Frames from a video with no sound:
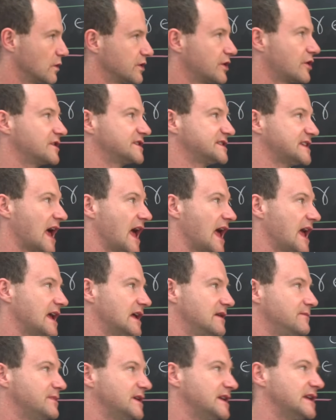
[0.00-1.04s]
We'll notice A
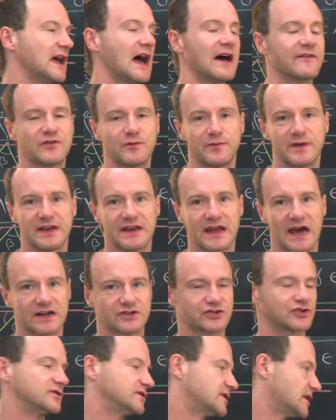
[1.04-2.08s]
and B have to be
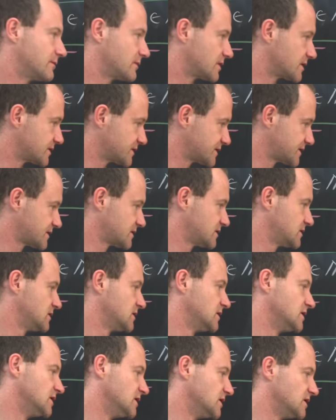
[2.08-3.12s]
natural numbers.
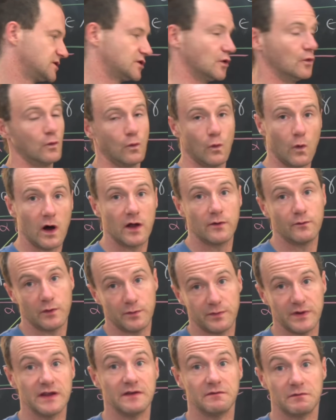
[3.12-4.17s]
So one would
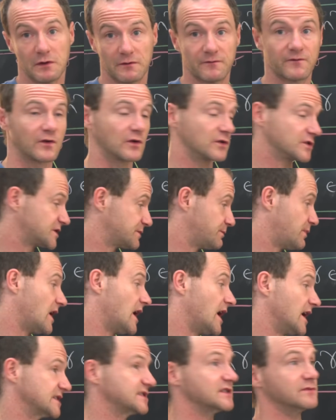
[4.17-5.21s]
be the first
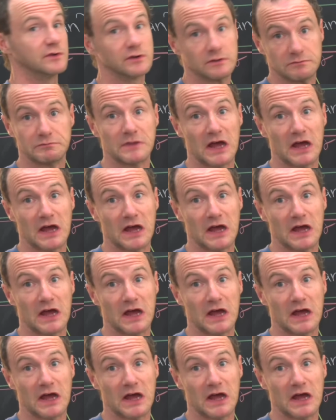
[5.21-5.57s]
possible